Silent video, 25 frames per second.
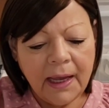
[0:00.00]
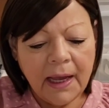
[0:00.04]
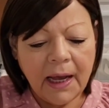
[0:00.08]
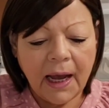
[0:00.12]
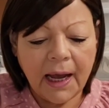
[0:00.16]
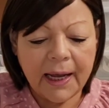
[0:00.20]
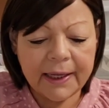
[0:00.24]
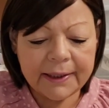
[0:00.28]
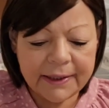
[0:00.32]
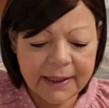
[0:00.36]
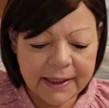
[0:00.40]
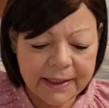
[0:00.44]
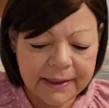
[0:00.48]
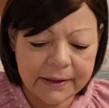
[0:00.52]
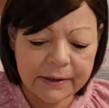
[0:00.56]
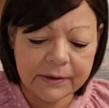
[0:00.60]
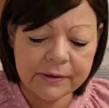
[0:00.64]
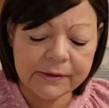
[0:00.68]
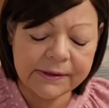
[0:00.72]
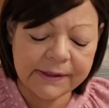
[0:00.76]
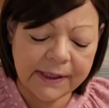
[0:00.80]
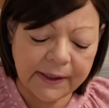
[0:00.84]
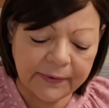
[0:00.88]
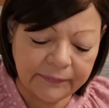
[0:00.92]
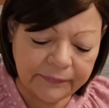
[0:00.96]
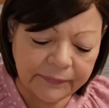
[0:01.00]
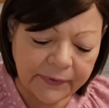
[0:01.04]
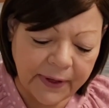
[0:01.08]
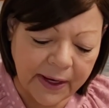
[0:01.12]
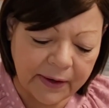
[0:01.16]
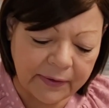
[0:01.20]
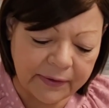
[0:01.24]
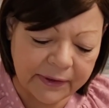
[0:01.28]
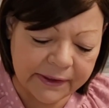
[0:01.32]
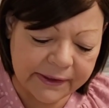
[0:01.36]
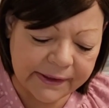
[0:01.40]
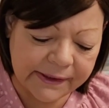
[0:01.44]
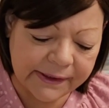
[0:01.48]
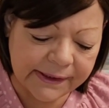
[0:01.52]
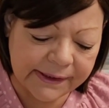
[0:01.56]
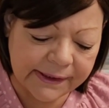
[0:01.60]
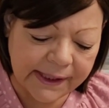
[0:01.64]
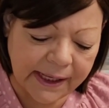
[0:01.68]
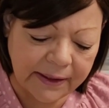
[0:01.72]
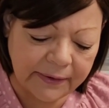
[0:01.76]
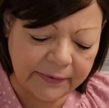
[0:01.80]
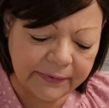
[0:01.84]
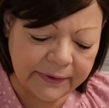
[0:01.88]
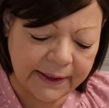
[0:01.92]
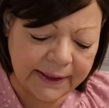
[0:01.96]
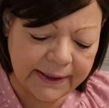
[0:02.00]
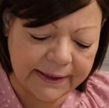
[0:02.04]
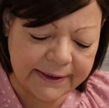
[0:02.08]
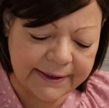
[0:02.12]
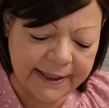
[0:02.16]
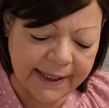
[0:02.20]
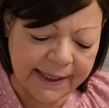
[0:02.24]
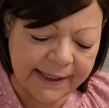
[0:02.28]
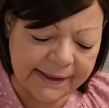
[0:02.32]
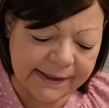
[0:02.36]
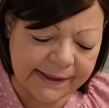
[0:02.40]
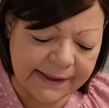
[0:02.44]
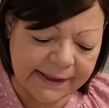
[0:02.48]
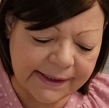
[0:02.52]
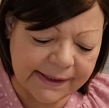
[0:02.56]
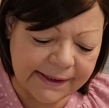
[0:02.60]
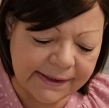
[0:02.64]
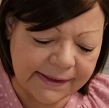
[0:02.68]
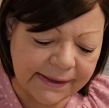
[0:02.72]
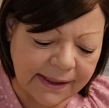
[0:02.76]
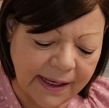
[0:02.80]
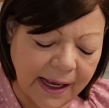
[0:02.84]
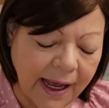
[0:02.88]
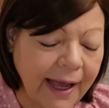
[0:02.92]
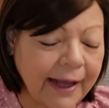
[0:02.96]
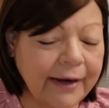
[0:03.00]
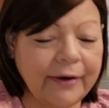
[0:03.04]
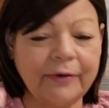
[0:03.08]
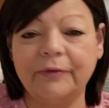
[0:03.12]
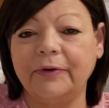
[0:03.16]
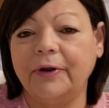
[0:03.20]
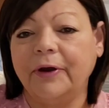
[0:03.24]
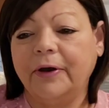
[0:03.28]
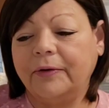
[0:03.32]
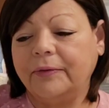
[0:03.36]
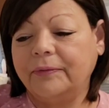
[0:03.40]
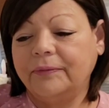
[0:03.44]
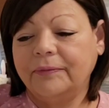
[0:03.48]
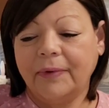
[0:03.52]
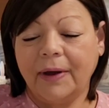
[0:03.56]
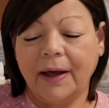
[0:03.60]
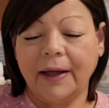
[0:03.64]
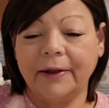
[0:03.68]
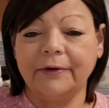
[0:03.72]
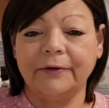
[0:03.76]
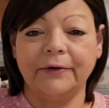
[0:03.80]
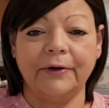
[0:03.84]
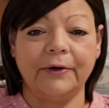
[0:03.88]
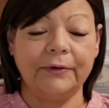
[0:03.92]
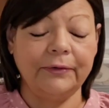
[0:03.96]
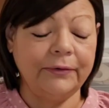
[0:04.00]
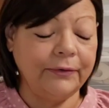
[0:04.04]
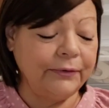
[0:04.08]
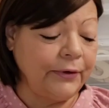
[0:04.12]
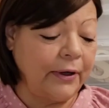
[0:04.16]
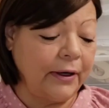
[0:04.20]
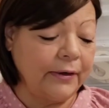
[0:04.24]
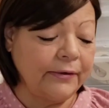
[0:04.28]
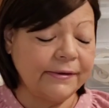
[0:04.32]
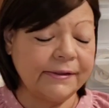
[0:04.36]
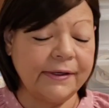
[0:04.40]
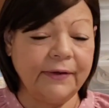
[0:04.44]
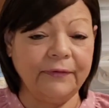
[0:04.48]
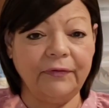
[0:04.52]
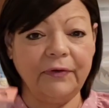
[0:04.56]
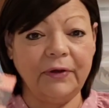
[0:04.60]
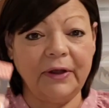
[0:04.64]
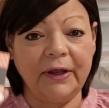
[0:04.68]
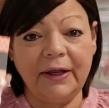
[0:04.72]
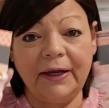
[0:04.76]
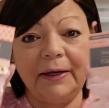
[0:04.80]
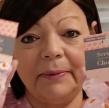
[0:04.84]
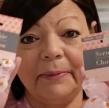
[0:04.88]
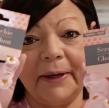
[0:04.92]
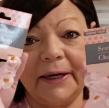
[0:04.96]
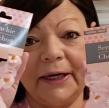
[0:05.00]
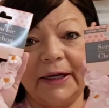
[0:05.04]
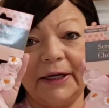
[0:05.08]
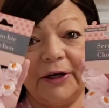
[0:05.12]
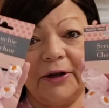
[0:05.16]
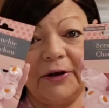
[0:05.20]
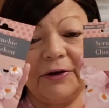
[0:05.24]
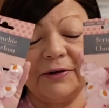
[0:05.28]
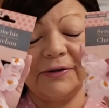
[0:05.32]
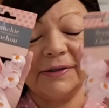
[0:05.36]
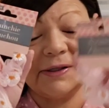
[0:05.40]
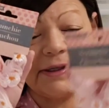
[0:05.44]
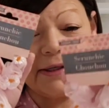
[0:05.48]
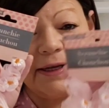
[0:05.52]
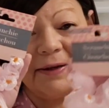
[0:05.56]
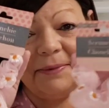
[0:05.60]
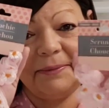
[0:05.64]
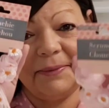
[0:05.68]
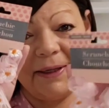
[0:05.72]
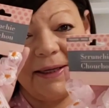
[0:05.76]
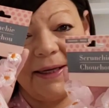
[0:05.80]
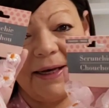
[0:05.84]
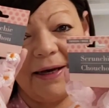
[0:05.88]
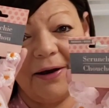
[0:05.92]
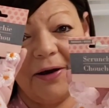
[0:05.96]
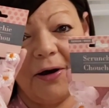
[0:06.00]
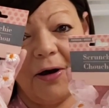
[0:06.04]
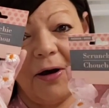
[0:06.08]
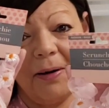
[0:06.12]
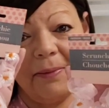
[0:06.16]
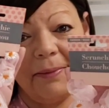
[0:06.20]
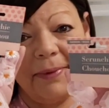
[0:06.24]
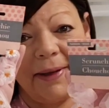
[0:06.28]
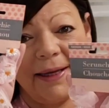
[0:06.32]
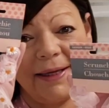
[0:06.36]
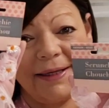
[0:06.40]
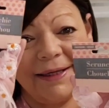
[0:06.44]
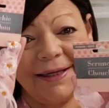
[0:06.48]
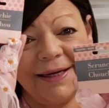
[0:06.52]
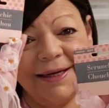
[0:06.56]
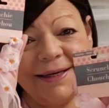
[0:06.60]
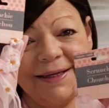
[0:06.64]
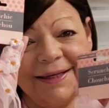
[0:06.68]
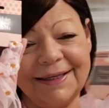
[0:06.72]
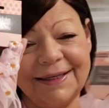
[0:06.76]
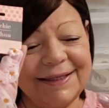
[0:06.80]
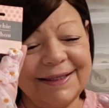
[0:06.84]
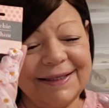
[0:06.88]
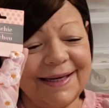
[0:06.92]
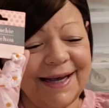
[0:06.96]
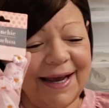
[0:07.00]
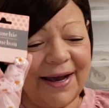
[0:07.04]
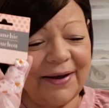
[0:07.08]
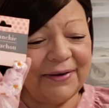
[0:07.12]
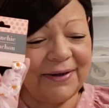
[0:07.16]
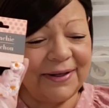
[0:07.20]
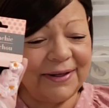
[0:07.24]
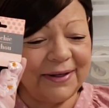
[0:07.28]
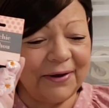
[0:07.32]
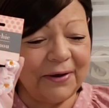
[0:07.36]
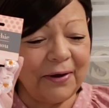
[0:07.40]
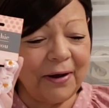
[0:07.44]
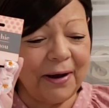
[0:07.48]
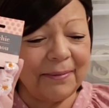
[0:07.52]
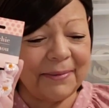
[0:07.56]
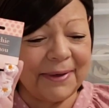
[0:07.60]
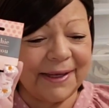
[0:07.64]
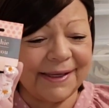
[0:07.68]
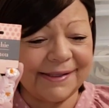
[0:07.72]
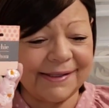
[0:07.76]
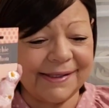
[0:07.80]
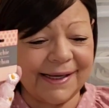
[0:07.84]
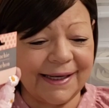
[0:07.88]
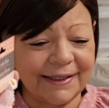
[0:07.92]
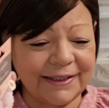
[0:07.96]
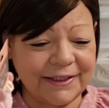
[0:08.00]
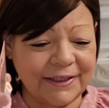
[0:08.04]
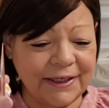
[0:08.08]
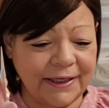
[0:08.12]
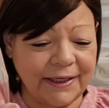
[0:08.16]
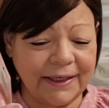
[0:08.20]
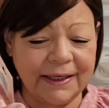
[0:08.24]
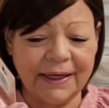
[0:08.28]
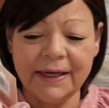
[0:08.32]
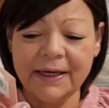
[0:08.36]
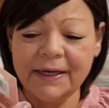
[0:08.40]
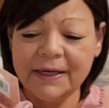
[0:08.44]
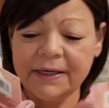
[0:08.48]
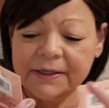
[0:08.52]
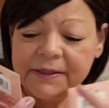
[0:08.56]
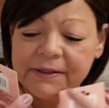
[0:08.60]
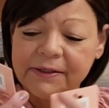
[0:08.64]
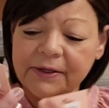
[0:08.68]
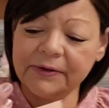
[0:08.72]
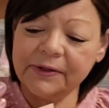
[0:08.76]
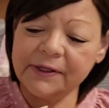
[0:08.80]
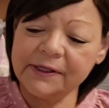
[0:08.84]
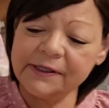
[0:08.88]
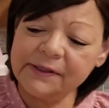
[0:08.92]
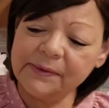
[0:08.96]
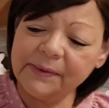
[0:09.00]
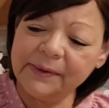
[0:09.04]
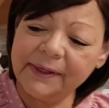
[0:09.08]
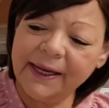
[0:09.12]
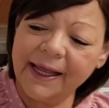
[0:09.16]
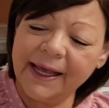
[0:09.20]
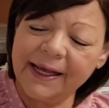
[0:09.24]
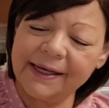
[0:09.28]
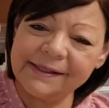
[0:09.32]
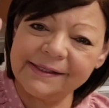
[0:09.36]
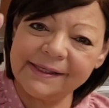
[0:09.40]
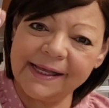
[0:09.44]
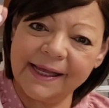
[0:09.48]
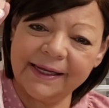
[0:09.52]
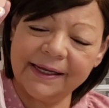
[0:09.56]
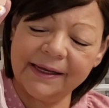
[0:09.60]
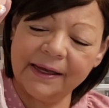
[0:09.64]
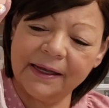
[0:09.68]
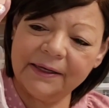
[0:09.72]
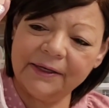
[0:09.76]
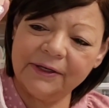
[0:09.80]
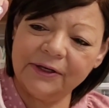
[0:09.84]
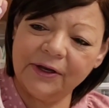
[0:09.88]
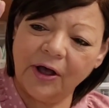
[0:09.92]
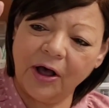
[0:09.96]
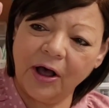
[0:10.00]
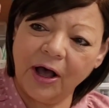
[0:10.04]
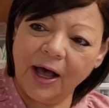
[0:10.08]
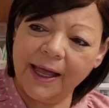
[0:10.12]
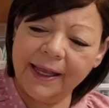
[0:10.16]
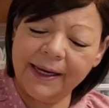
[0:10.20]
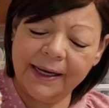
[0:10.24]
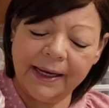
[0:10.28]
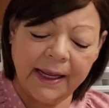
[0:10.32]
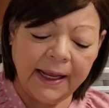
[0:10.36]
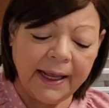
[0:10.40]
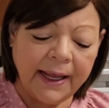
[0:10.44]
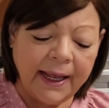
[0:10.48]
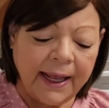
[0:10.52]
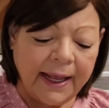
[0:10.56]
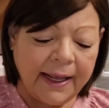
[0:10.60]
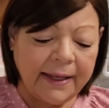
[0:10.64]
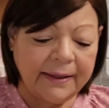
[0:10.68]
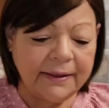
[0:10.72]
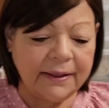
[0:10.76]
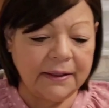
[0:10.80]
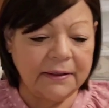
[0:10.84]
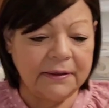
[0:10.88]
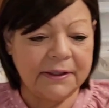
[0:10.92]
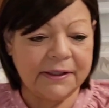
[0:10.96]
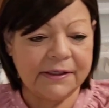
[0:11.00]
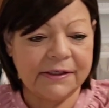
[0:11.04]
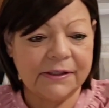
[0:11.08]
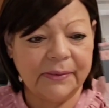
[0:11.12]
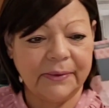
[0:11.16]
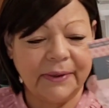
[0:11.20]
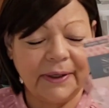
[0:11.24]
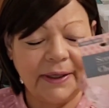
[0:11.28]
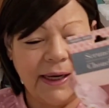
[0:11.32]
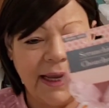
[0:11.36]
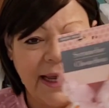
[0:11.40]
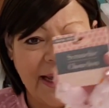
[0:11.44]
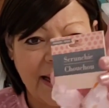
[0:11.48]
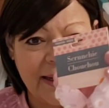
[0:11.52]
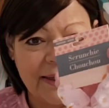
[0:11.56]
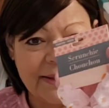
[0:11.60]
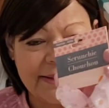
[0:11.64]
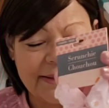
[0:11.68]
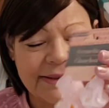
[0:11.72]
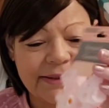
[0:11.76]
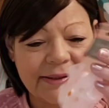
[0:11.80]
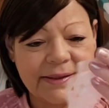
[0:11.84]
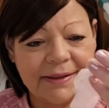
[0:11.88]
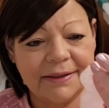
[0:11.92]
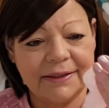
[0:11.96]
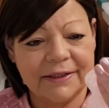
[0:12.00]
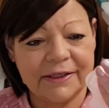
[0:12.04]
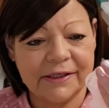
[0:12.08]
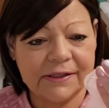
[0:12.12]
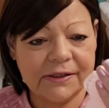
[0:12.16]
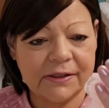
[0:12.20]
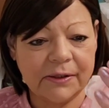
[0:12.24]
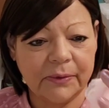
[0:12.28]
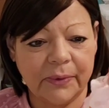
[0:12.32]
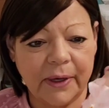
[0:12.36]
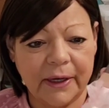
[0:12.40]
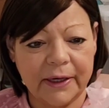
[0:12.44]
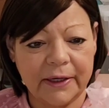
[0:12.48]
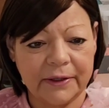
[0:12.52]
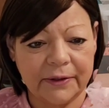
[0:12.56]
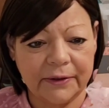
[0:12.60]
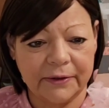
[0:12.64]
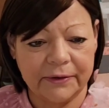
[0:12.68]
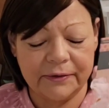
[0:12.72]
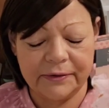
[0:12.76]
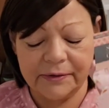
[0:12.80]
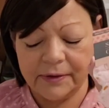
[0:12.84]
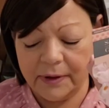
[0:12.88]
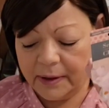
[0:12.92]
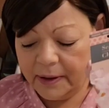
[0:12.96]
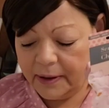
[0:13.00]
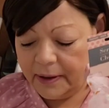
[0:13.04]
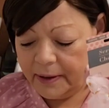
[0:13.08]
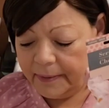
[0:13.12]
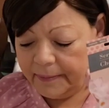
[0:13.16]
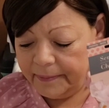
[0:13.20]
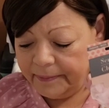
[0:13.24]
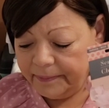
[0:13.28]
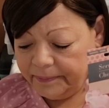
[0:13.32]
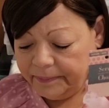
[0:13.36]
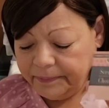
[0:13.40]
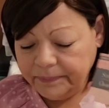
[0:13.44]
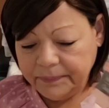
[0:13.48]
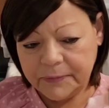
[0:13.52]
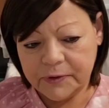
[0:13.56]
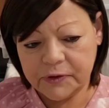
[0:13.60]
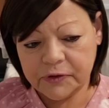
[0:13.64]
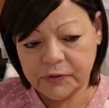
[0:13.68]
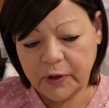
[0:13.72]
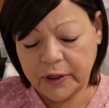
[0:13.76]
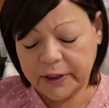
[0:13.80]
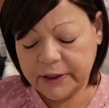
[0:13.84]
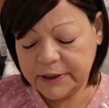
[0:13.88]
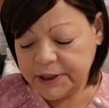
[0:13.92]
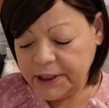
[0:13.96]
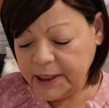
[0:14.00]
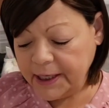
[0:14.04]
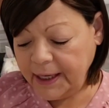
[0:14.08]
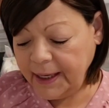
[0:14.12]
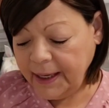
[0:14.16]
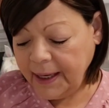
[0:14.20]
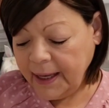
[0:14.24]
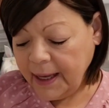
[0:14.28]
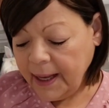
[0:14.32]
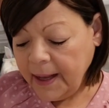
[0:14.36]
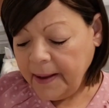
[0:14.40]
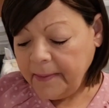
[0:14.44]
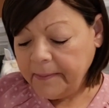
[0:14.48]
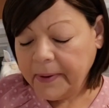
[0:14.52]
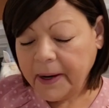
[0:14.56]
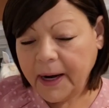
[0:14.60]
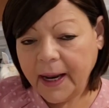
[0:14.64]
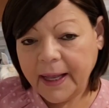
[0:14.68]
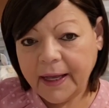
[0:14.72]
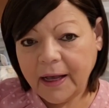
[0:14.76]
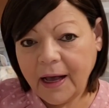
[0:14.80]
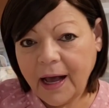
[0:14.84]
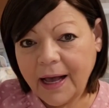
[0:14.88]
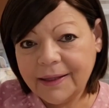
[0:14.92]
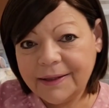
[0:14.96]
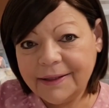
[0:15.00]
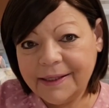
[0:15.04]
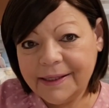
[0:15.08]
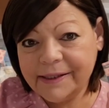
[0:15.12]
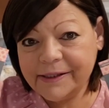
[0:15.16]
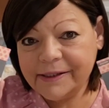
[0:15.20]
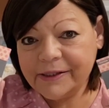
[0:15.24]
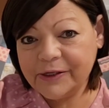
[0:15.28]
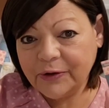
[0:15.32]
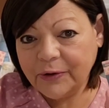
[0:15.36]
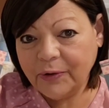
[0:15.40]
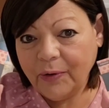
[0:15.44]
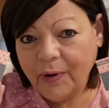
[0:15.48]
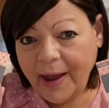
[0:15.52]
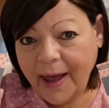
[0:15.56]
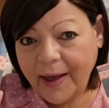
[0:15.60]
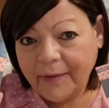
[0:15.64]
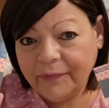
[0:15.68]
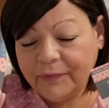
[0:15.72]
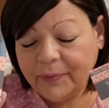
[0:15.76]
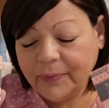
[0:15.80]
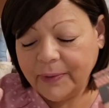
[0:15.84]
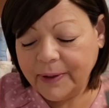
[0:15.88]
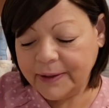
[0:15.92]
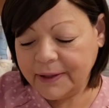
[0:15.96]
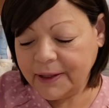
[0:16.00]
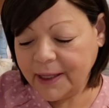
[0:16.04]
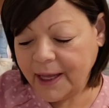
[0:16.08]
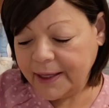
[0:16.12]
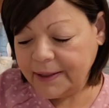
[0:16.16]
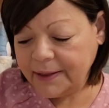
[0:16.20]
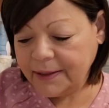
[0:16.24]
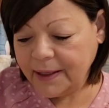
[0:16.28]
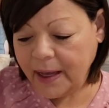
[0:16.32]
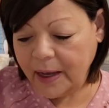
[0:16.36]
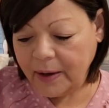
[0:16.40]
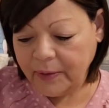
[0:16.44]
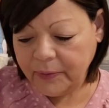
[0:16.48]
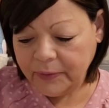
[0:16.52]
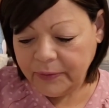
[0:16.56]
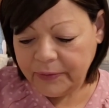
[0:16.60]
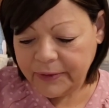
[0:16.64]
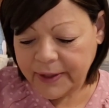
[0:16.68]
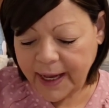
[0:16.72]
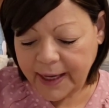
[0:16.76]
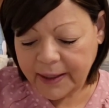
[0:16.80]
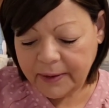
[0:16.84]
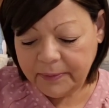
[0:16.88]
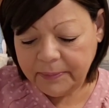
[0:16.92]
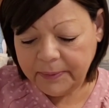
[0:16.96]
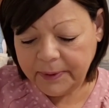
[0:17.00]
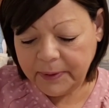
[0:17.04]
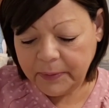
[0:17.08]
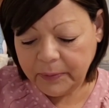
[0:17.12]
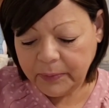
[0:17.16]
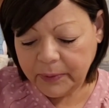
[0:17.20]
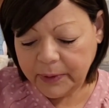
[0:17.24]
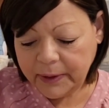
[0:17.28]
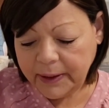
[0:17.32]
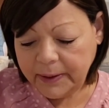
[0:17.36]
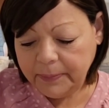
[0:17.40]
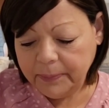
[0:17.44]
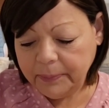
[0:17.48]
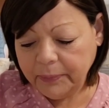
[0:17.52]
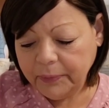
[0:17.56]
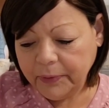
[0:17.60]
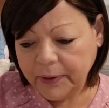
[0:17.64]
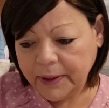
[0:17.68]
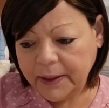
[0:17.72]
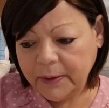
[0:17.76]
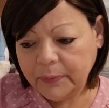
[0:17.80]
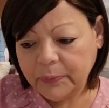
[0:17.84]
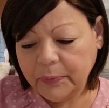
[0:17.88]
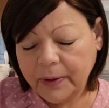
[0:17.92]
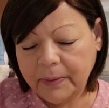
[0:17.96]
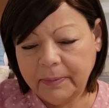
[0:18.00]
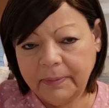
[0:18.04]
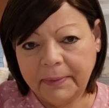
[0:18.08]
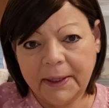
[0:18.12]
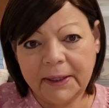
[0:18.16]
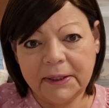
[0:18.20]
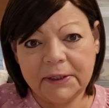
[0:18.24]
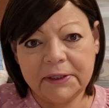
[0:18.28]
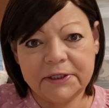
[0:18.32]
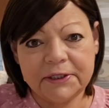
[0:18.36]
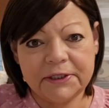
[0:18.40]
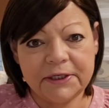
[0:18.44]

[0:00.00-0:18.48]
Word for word: I think they're sunflowers because I don't think daisies. I don't know. I don't know. Who knows? If anybody knows, leave me a comment down in the comment section. So this one has like a knot, and then this one has just the regular um, scrunchie. But I got these to craft with. I thought, ooh, that would be really pretty ribbon